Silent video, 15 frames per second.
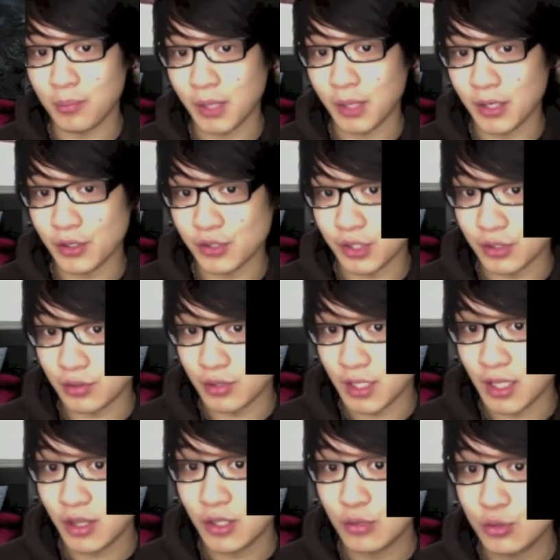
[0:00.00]
players
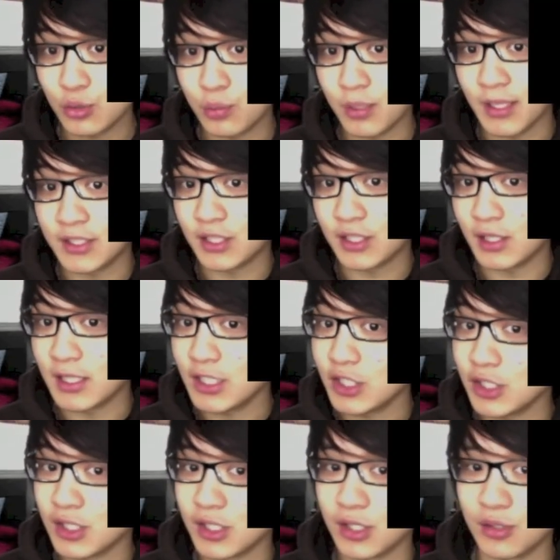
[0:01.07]
underneath you to pledge
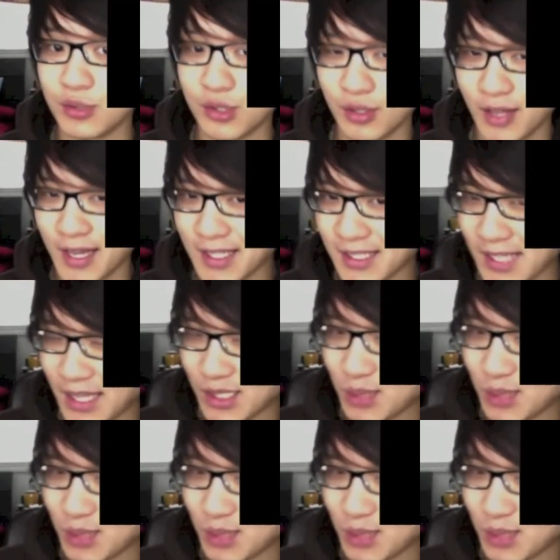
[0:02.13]
allegiance to you, so that sounds